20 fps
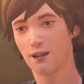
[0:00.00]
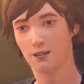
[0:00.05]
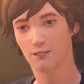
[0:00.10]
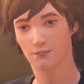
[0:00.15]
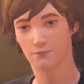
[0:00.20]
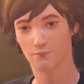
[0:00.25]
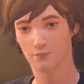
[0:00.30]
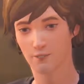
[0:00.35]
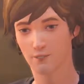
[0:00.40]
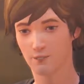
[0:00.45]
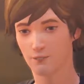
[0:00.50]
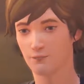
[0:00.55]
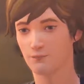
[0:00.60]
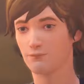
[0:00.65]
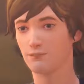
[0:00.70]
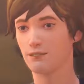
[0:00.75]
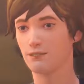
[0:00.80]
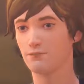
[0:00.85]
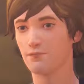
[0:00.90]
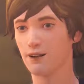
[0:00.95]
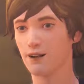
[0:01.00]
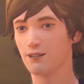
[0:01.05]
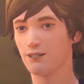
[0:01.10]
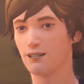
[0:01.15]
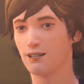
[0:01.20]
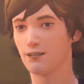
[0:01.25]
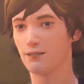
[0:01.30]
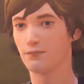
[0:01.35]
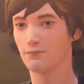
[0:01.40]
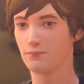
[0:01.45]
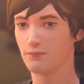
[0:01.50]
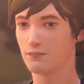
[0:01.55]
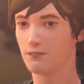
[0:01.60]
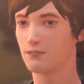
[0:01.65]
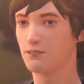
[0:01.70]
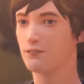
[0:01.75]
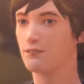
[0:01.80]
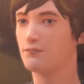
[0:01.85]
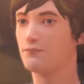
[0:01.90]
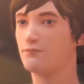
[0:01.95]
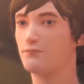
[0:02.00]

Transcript: that sounds awful the way you say it.